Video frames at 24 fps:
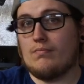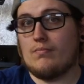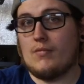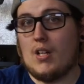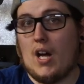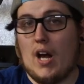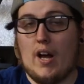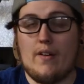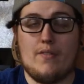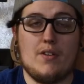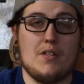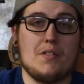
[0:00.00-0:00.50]

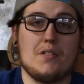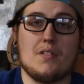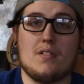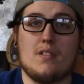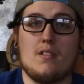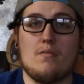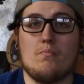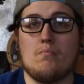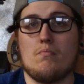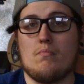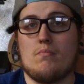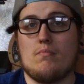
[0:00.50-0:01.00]

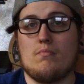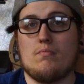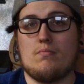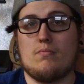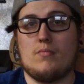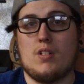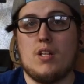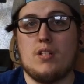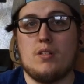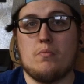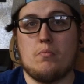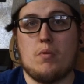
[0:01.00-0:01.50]
obviously,
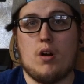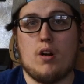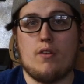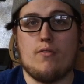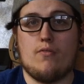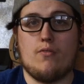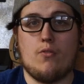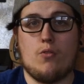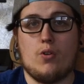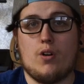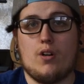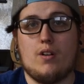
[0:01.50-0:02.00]
the Mark
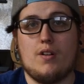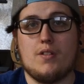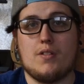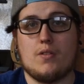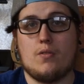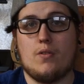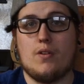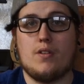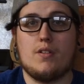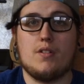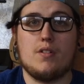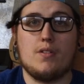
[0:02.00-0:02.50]
IV is
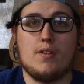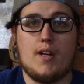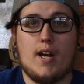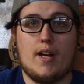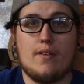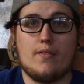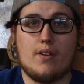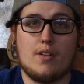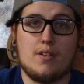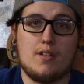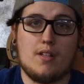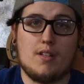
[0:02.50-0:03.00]
going to do
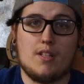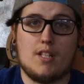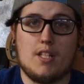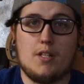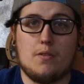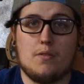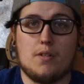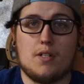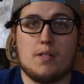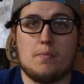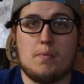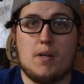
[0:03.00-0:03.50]
everything that
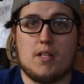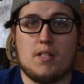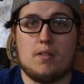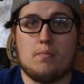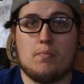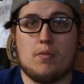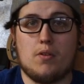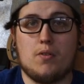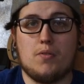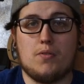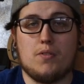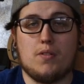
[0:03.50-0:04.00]
you expect a
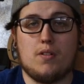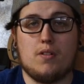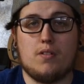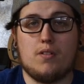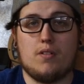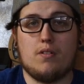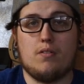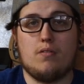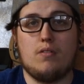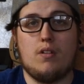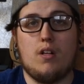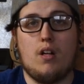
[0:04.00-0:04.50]
Prusa to
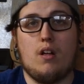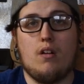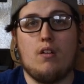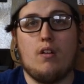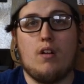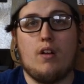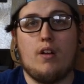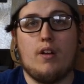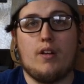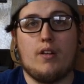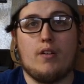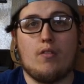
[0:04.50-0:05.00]
do.
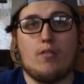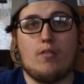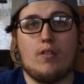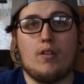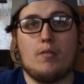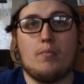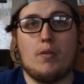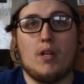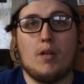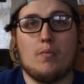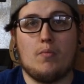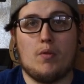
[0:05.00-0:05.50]
You're going
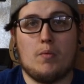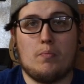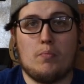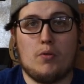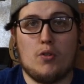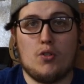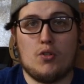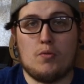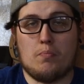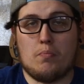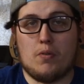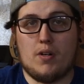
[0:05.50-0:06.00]
to be able to
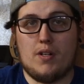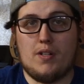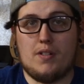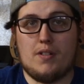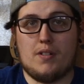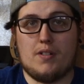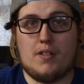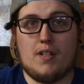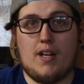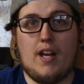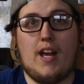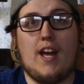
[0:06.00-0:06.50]
push print
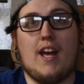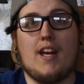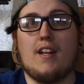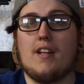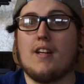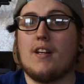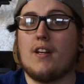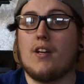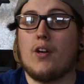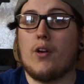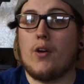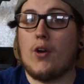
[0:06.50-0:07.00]

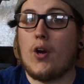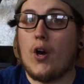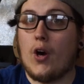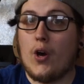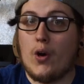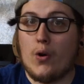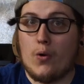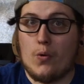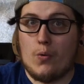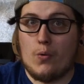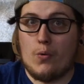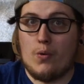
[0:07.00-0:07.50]
and
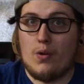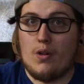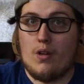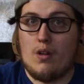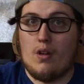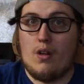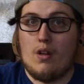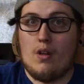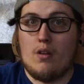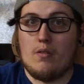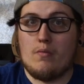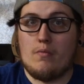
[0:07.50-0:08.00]
go.
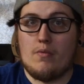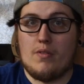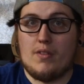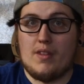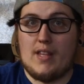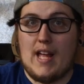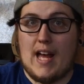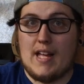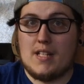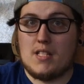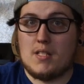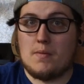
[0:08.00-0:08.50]

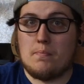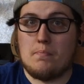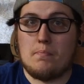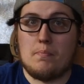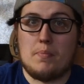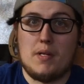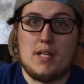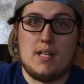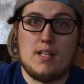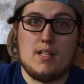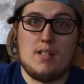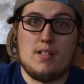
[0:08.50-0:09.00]
That's
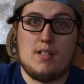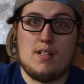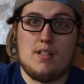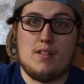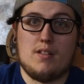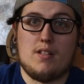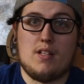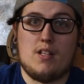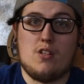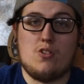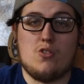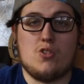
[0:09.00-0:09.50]
been
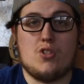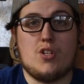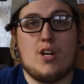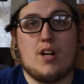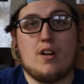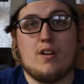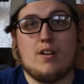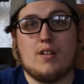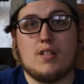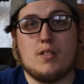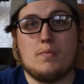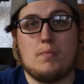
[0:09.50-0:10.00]
the
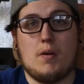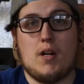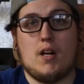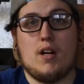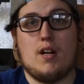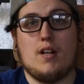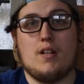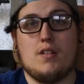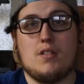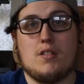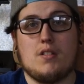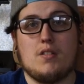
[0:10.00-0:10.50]
shared
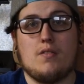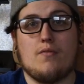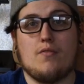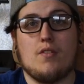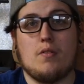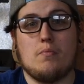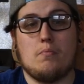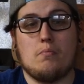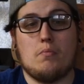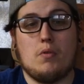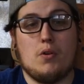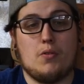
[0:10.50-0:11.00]
experience
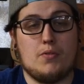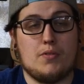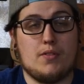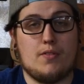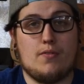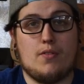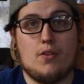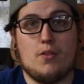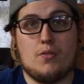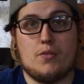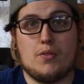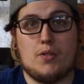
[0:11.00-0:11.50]
from most
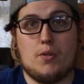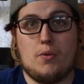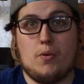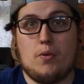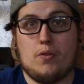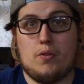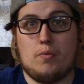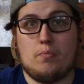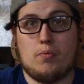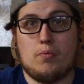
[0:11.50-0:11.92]
folks who own a